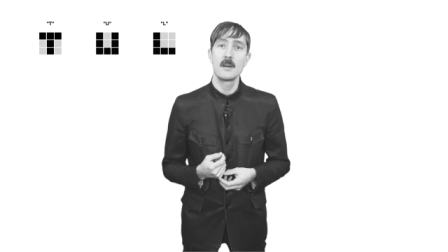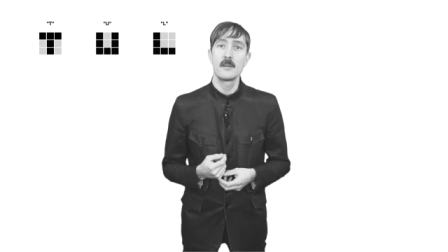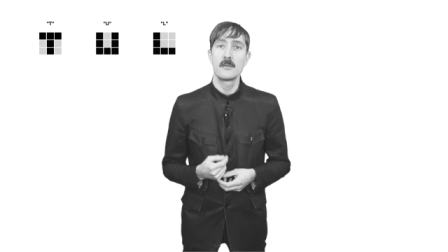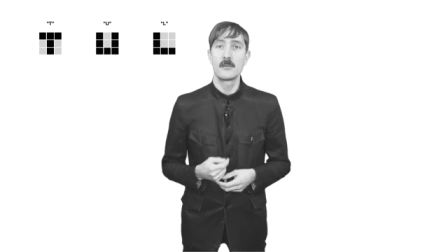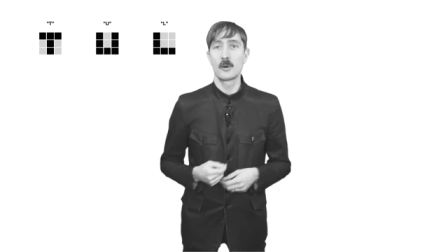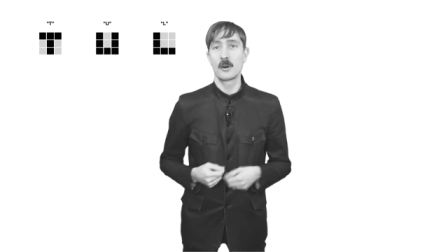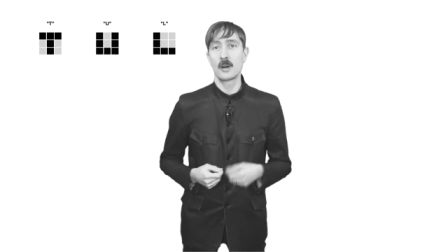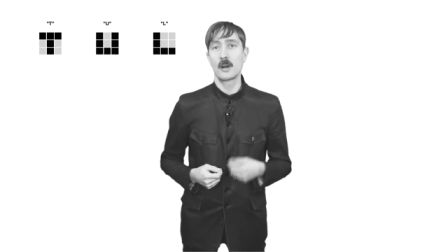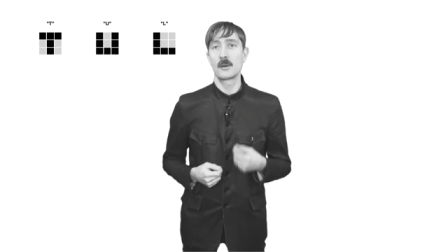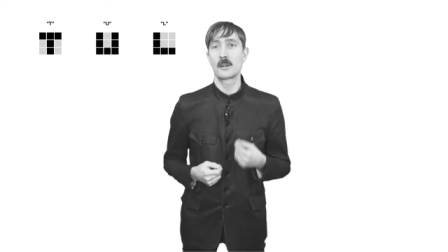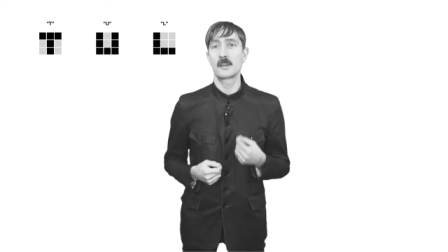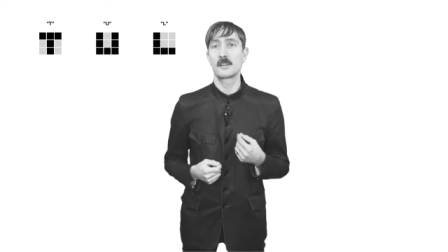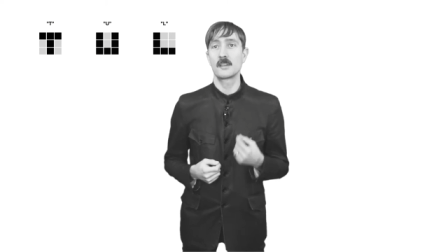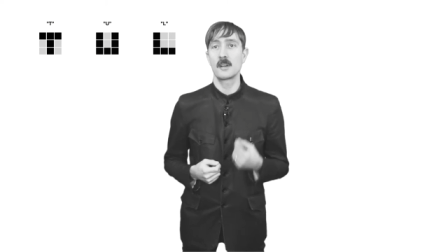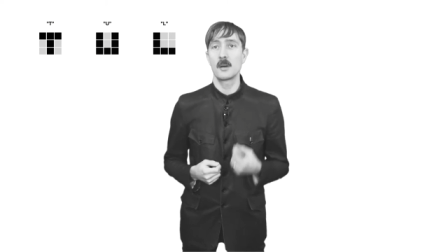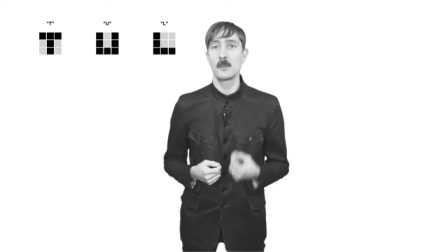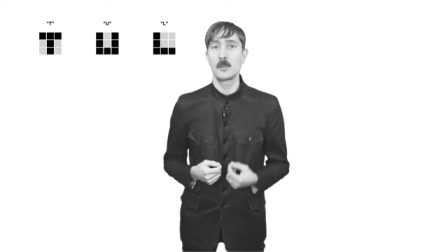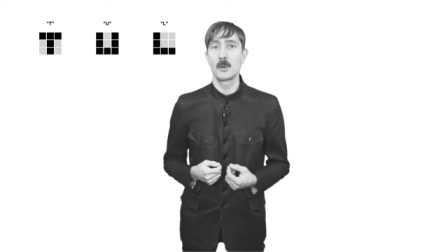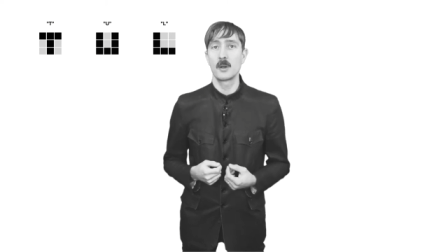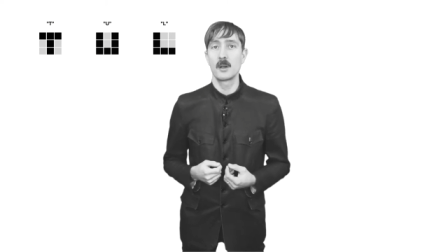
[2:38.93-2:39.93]
For our
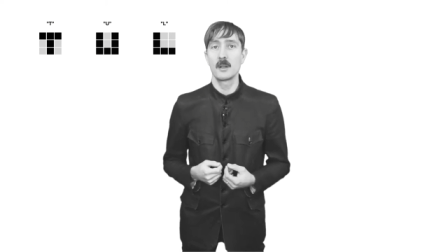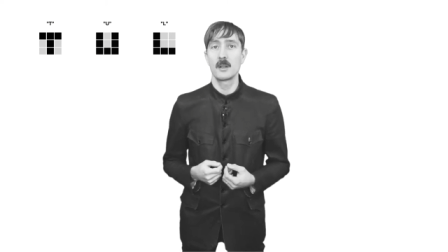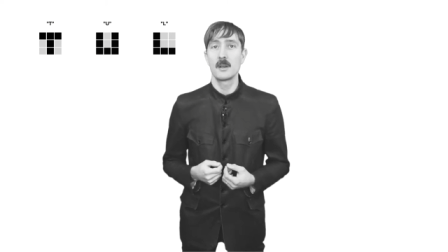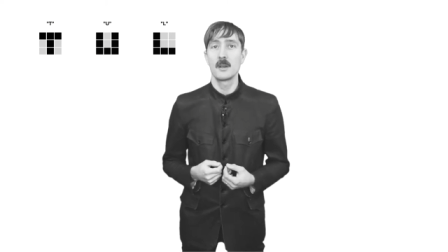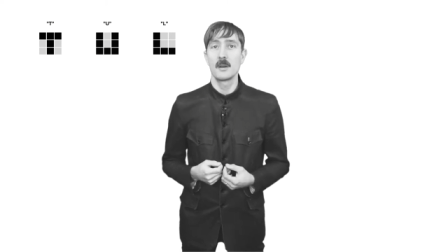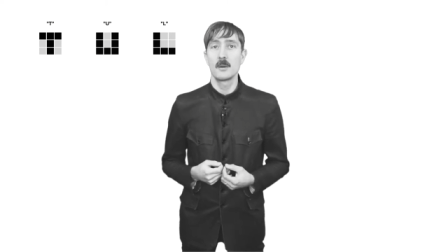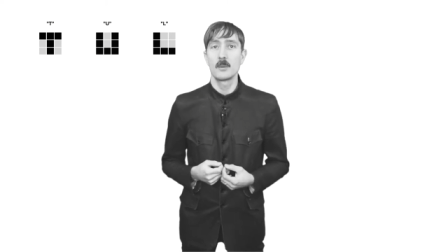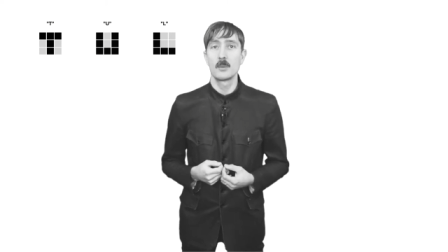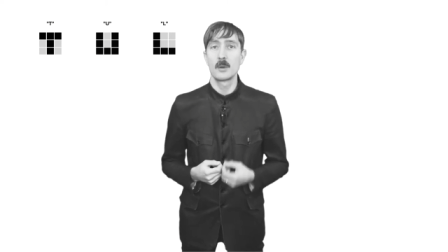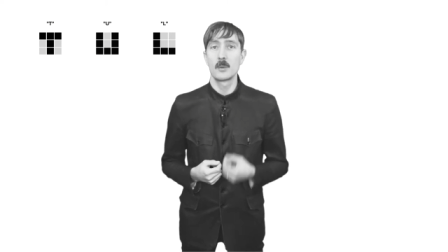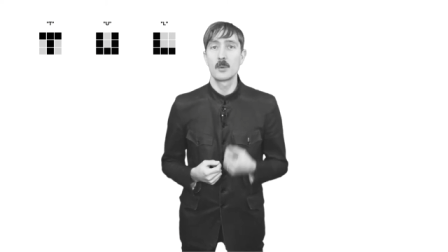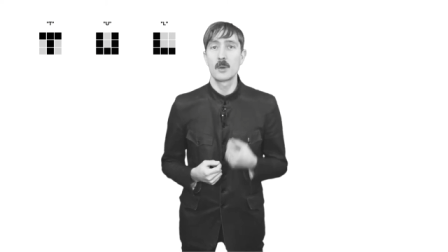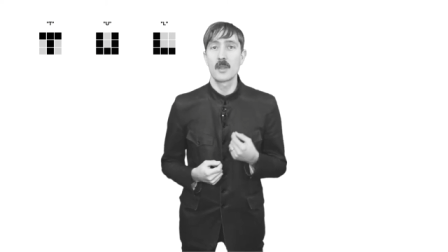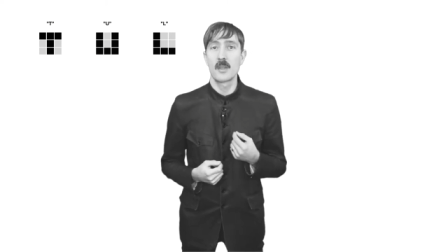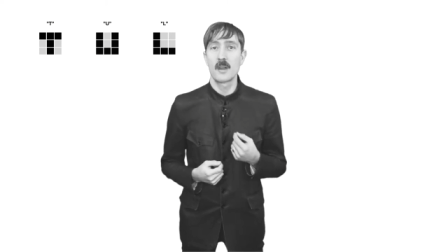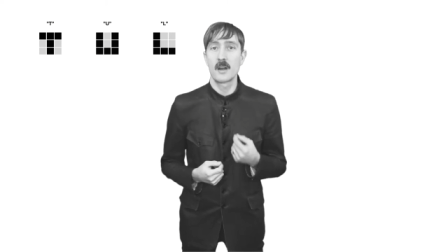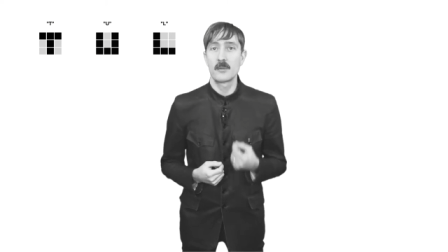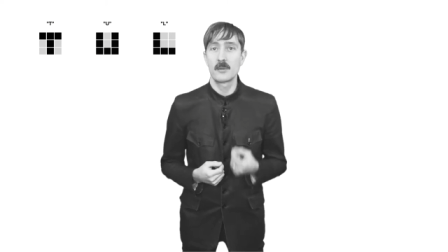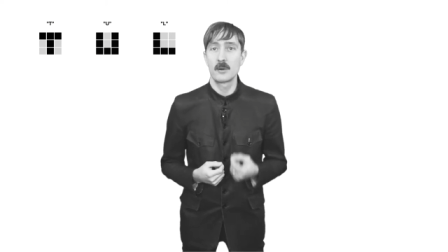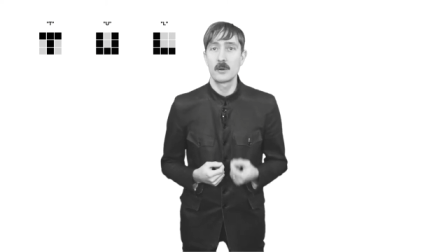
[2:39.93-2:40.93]
example, we will
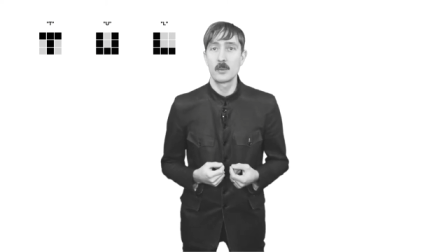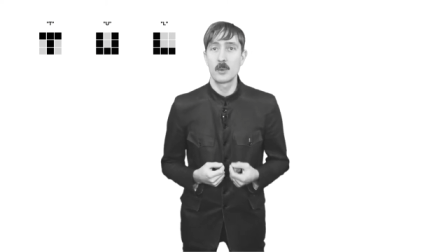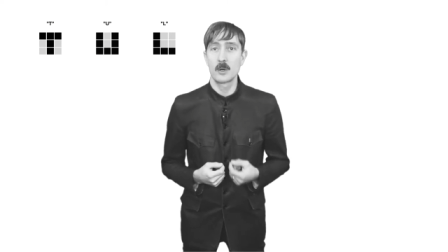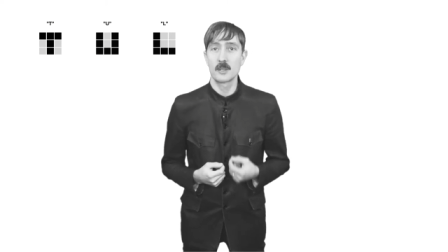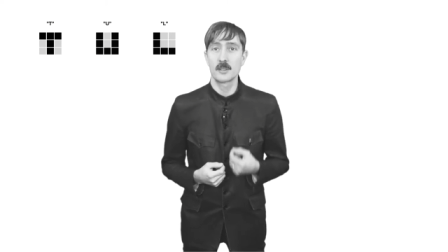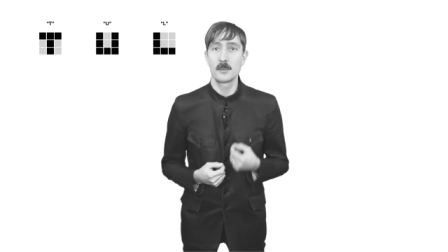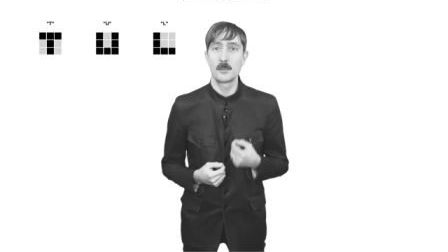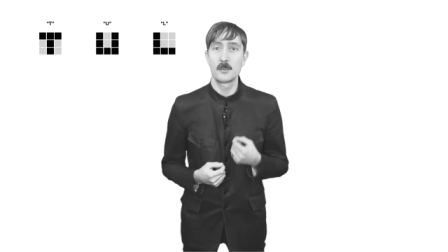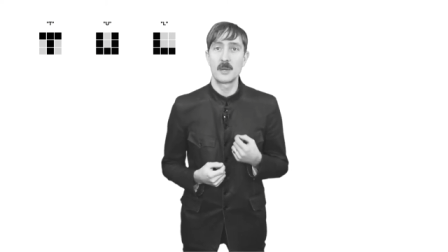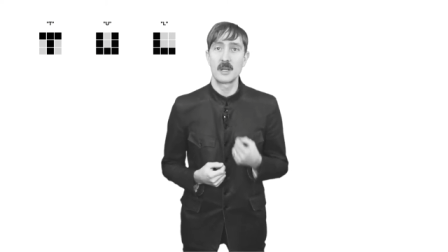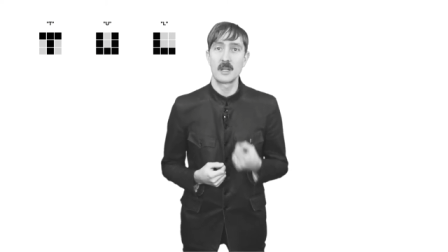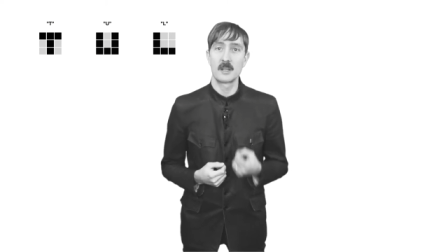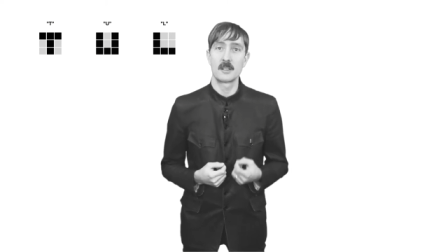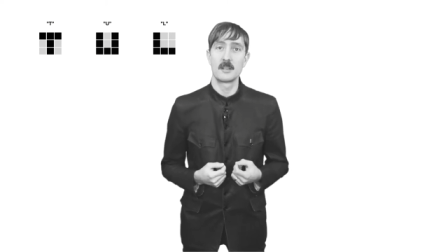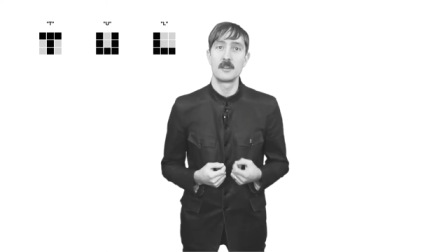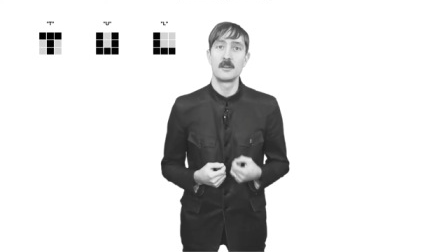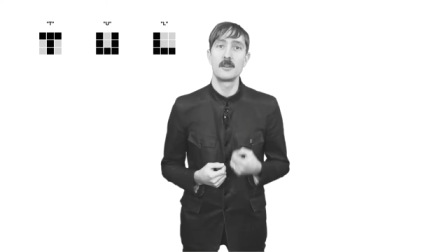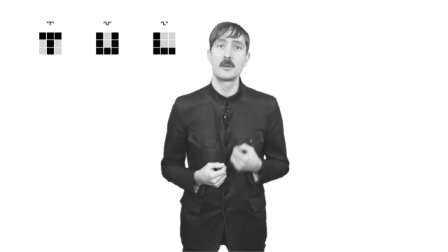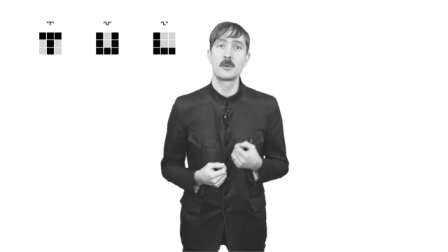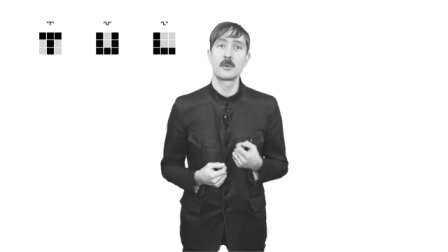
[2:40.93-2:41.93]
therefore want to build
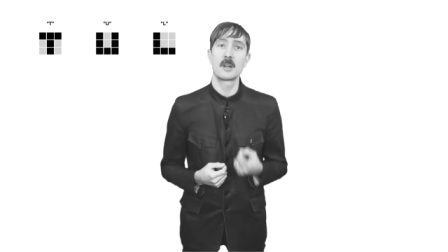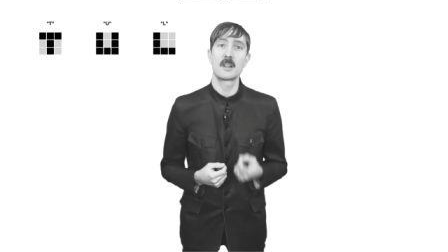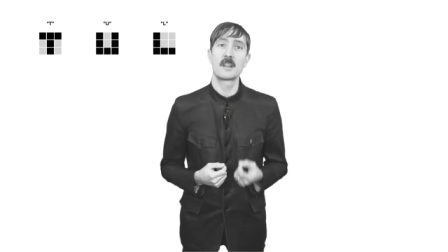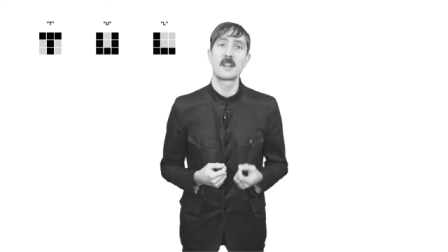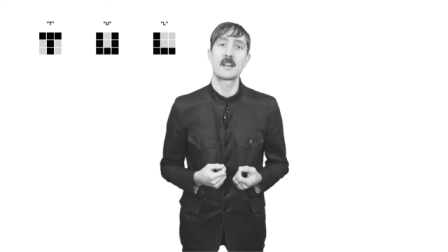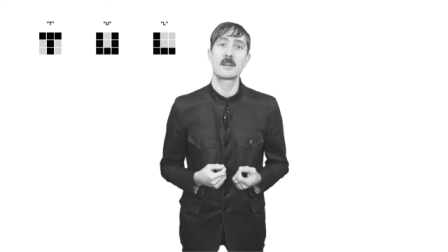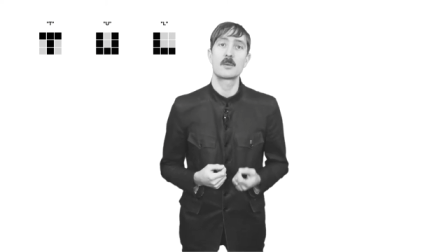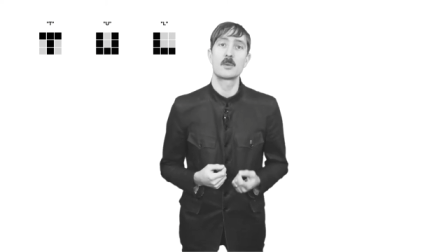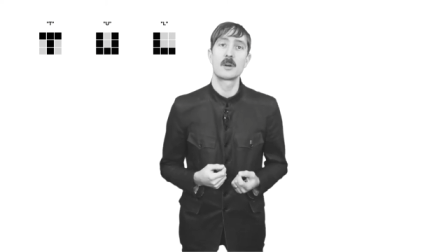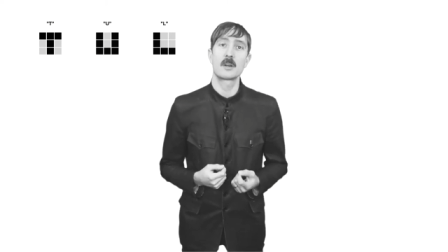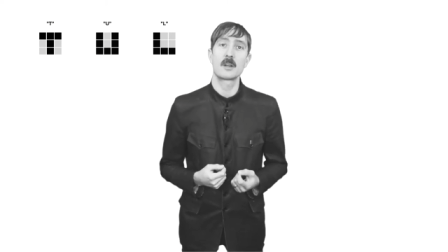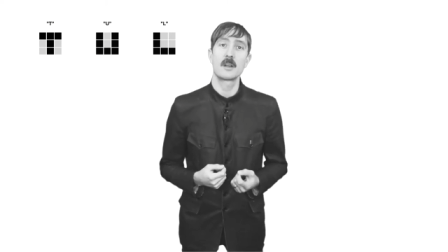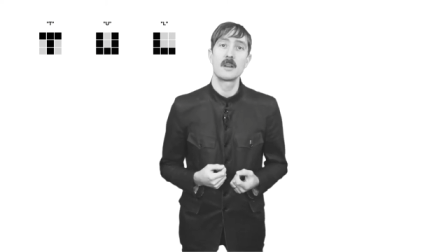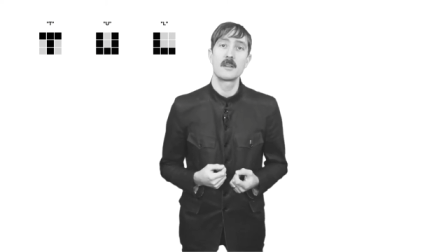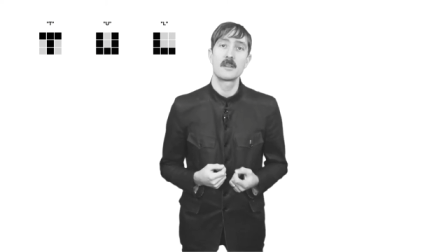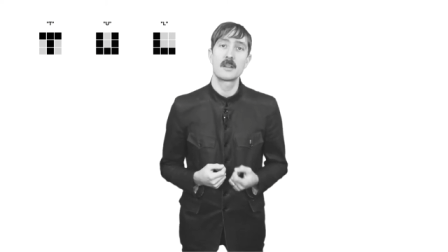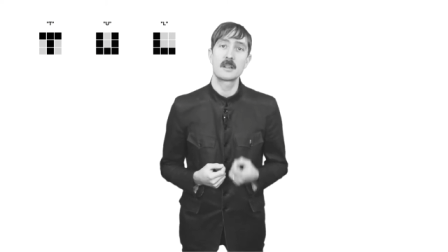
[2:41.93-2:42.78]
a neural network